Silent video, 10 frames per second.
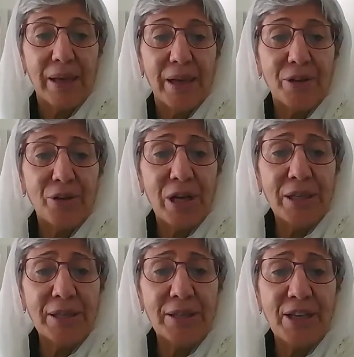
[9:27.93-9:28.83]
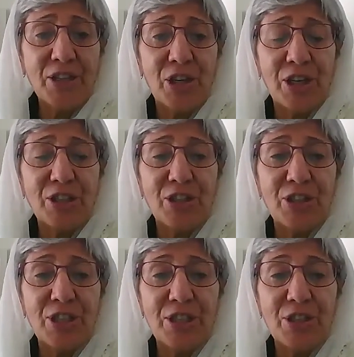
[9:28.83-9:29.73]
United Nations
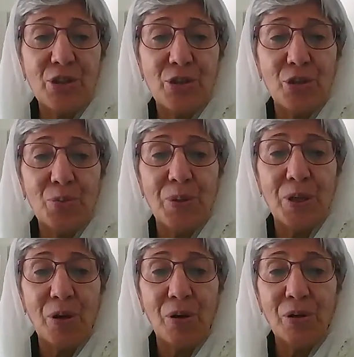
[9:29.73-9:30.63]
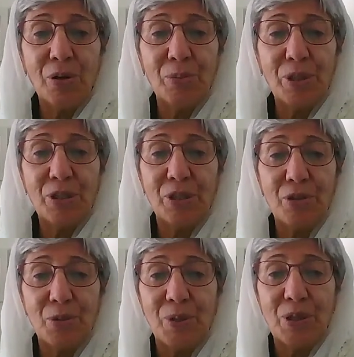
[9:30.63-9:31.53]
agencies should be all committed
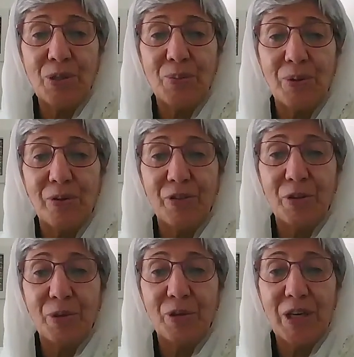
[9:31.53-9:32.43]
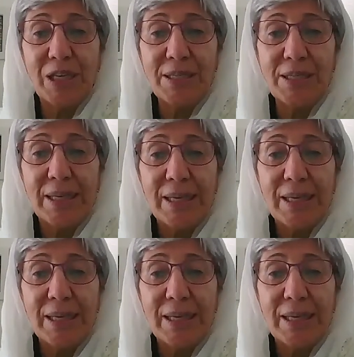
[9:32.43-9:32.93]
to principle of human rights.